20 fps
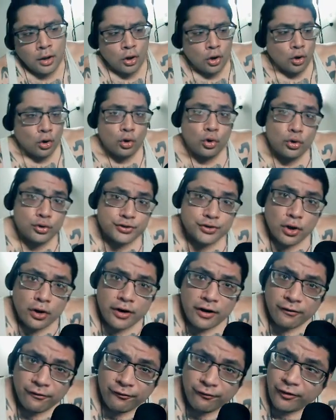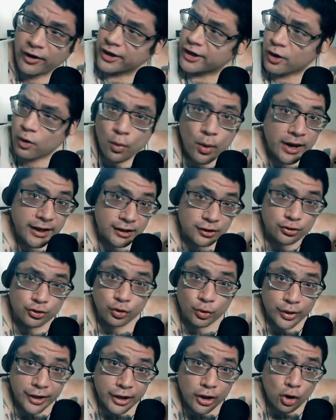Who's gonna fucking wait
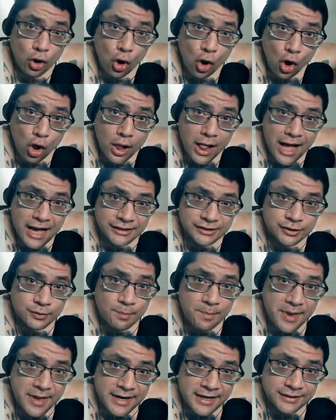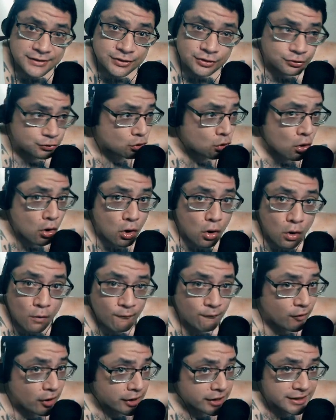three whole ass minutes to do a
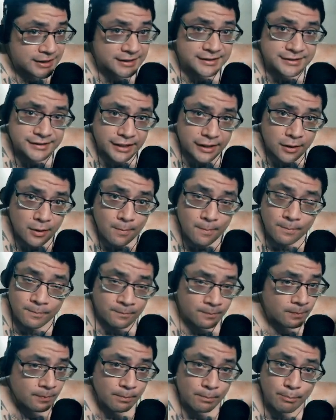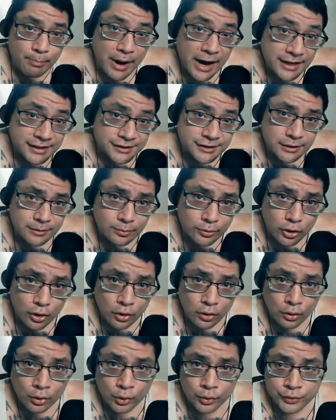fucking setup bicep
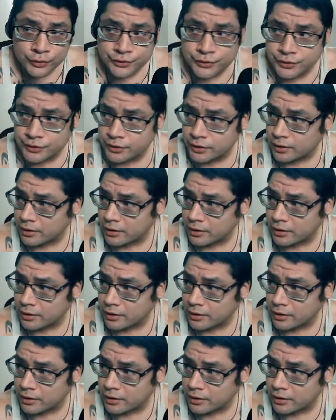curls.